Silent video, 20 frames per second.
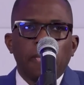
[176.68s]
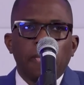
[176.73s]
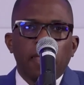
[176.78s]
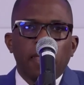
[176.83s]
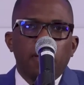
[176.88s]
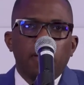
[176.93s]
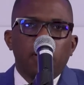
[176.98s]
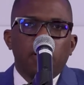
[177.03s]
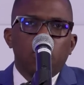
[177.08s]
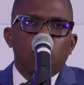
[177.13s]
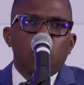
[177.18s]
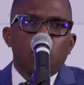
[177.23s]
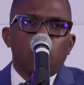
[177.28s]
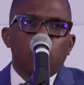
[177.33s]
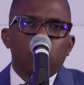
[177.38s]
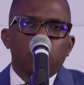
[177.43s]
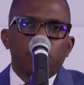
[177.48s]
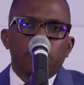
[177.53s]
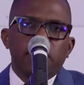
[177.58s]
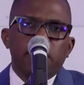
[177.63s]
Now,
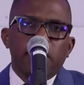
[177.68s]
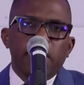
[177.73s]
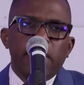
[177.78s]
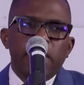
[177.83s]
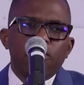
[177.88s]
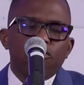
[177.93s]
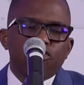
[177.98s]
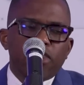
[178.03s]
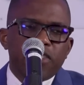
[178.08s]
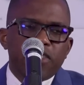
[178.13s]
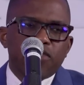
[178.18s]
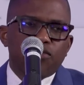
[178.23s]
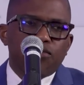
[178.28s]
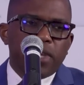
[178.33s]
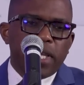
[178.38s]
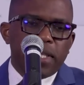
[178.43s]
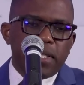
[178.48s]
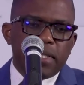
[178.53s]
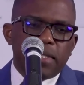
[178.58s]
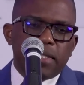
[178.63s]
interest
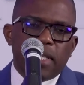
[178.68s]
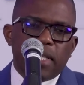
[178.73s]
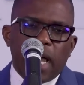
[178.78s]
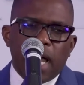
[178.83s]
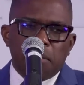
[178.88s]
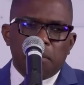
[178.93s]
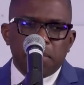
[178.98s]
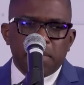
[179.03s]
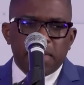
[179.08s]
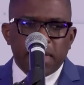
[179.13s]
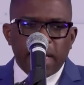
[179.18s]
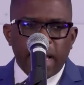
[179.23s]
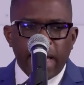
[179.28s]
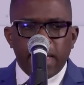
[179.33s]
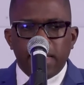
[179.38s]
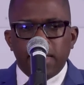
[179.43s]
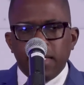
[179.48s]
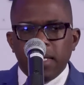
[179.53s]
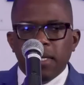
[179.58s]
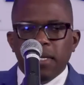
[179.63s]
rate
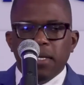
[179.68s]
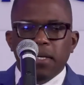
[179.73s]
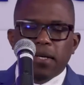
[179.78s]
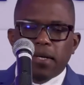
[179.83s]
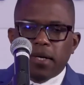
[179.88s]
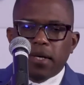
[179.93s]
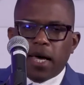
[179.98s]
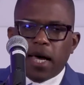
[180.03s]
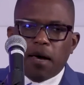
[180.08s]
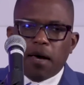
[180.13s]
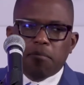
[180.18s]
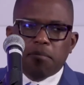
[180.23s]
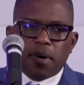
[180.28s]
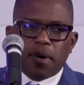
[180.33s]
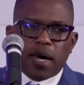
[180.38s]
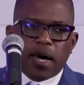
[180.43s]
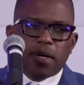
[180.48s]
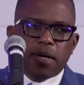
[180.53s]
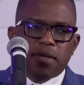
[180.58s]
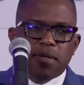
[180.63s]
tightening
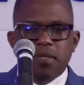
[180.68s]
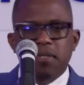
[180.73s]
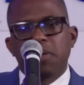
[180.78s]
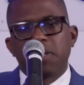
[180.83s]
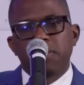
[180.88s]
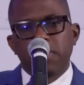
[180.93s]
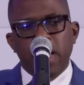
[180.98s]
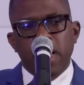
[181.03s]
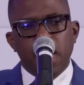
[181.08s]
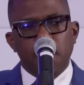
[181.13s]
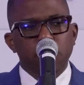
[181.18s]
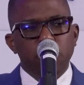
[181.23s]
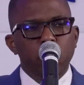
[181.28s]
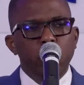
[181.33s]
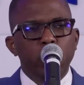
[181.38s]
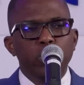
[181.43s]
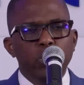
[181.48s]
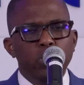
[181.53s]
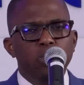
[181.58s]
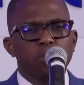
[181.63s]
has
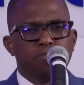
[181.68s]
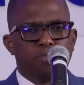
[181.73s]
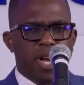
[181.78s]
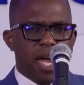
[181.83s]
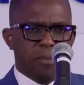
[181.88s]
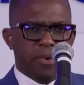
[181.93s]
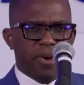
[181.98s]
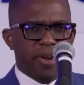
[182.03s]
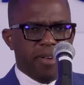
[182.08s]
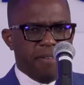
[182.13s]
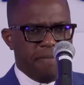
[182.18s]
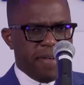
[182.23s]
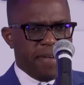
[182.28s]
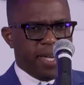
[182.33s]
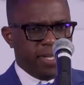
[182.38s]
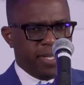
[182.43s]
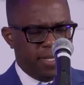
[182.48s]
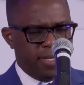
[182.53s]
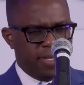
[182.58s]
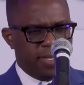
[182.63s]
two primary
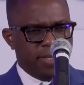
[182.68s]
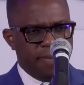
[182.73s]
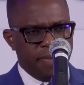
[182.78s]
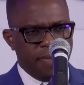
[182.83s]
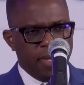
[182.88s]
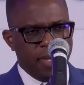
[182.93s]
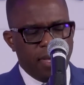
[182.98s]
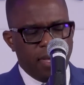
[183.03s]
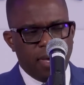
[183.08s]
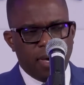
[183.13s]
effects on